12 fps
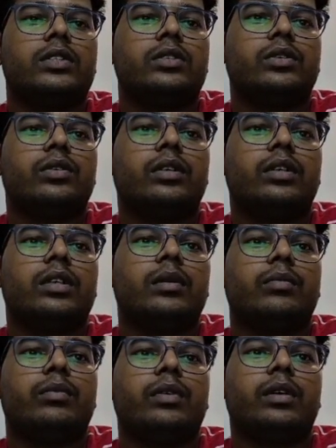score
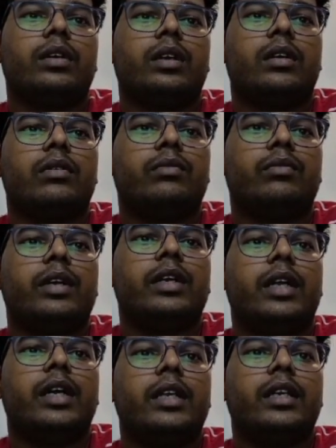of
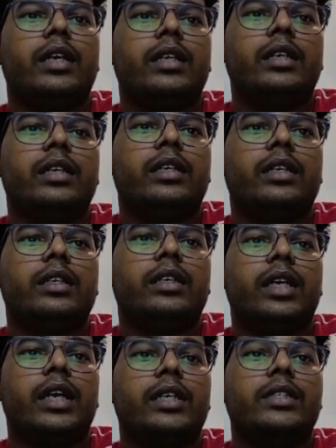
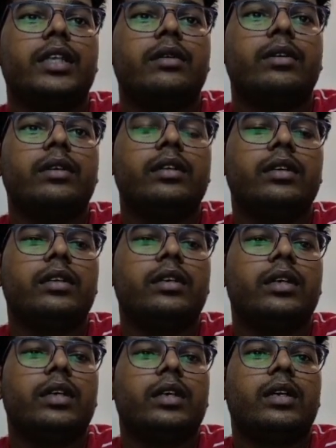0.9987
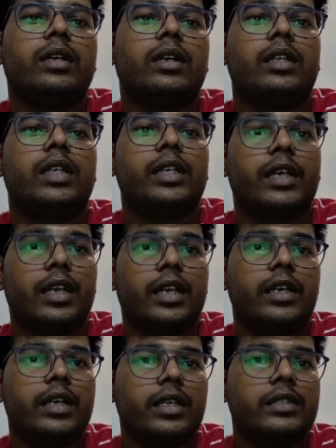on the
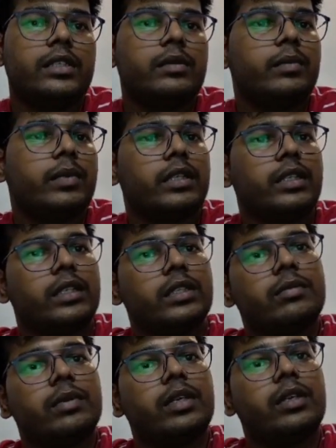train dataset, but it
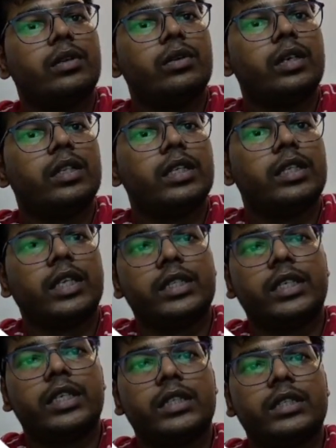is very low on the
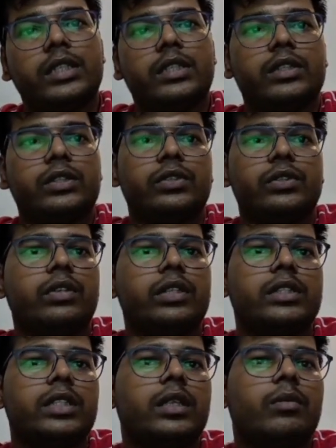test dataset. So you
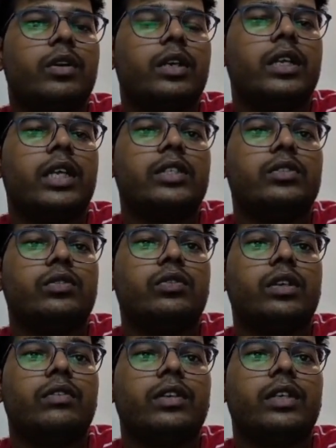can see the model has
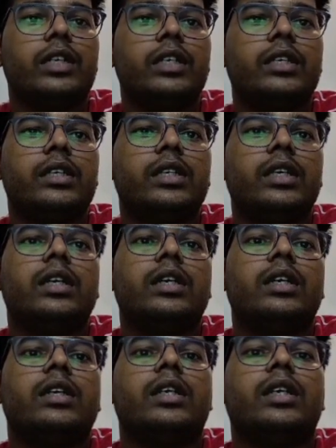overfitted
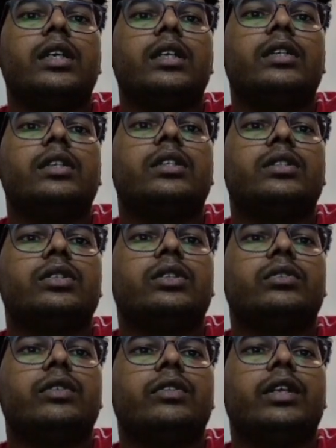here.
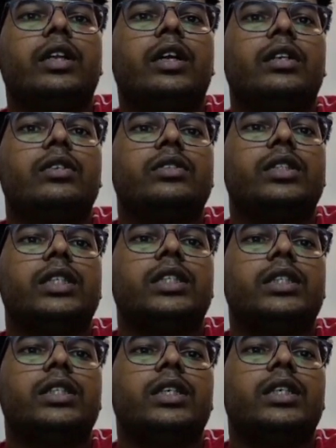So we will not use
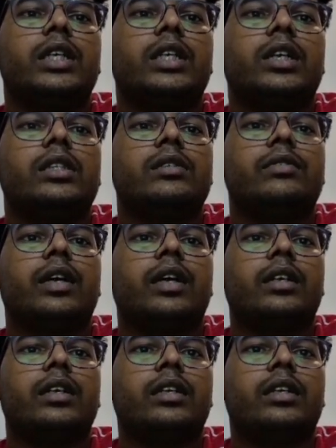decision tree
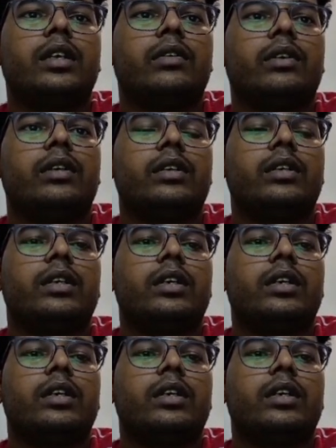classifier in our